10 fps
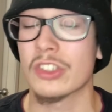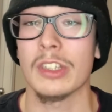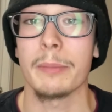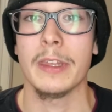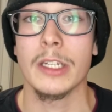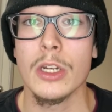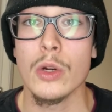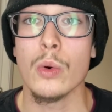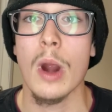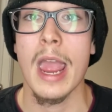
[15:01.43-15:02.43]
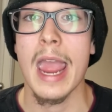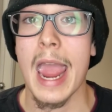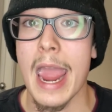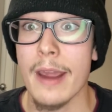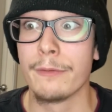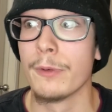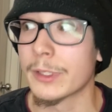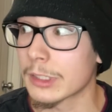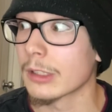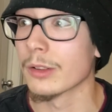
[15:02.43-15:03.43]
something new every
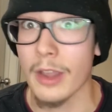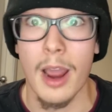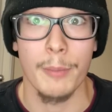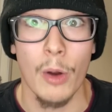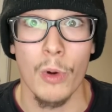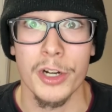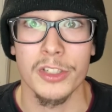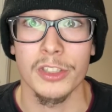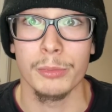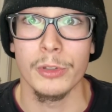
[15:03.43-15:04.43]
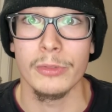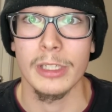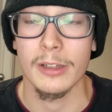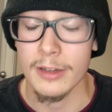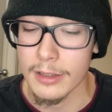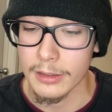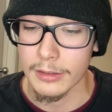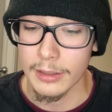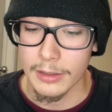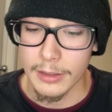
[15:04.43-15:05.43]
single time I watch this movie.
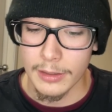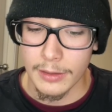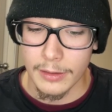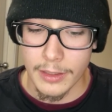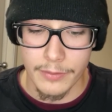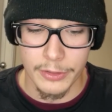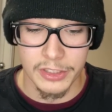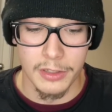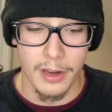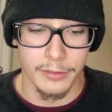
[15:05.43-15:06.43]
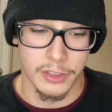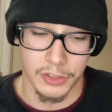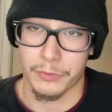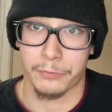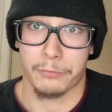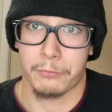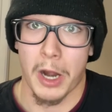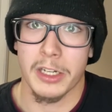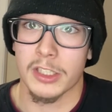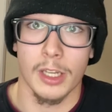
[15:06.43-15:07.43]
If it's not just
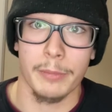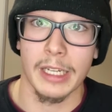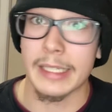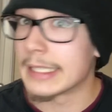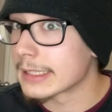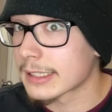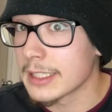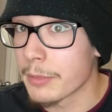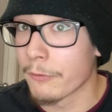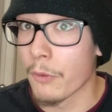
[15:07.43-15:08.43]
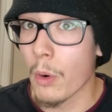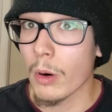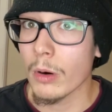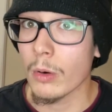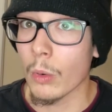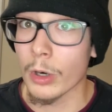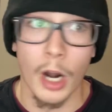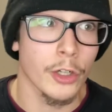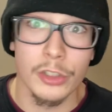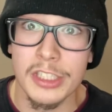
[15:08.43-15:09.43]
finding something I didn't see before, or
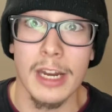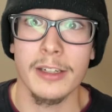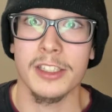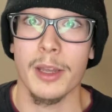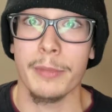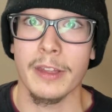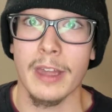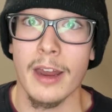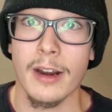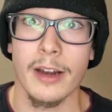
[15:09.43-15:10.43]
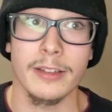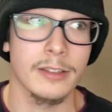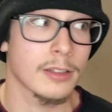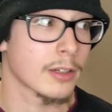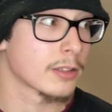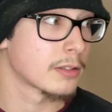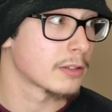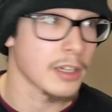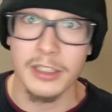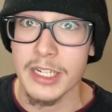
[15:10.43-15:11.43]
understanding something that I
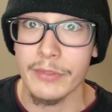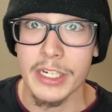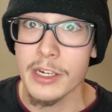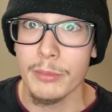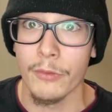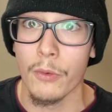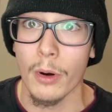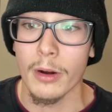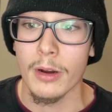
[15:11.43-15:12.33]
didn't even hear before.